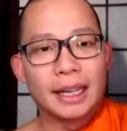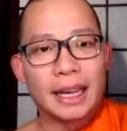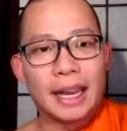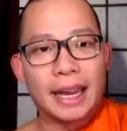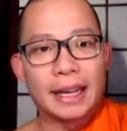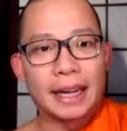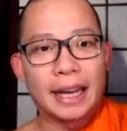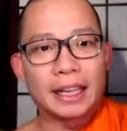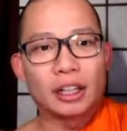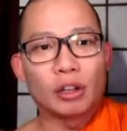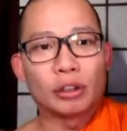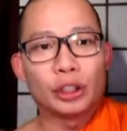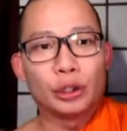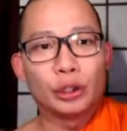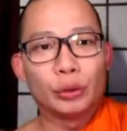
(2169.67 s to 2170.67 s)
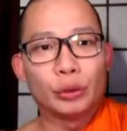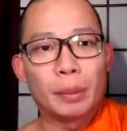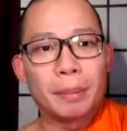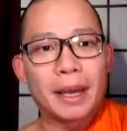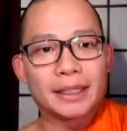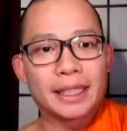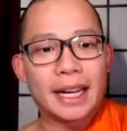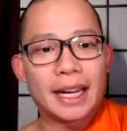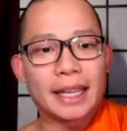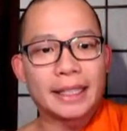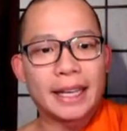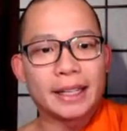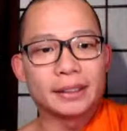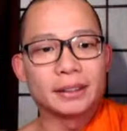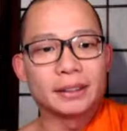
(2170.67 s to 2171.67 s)
and I can only do the best that I
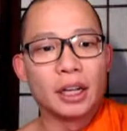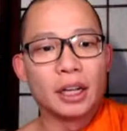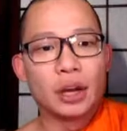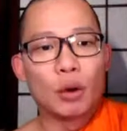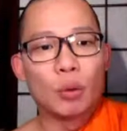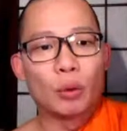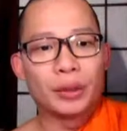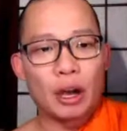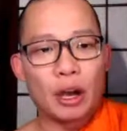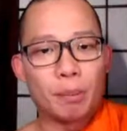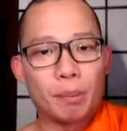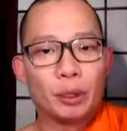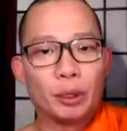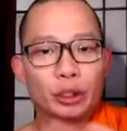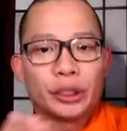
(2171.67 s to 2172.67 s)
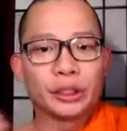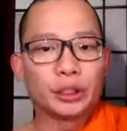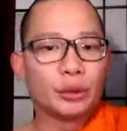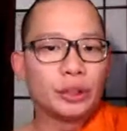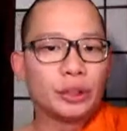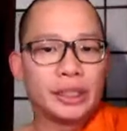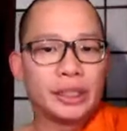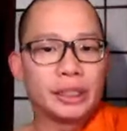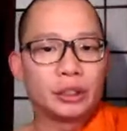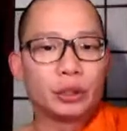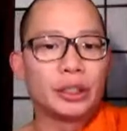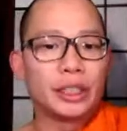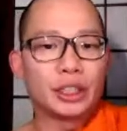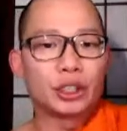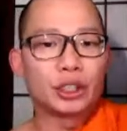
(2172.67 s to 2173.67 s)
can without pushing to
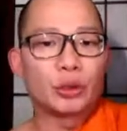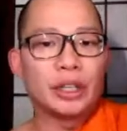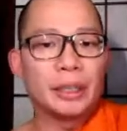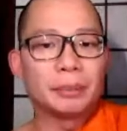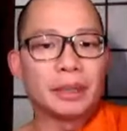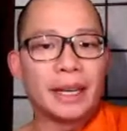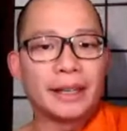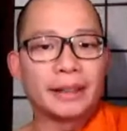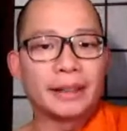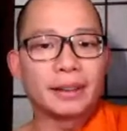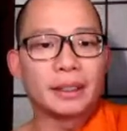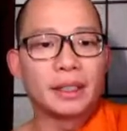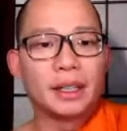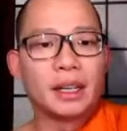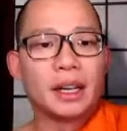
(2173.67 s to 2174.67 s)
the extreme length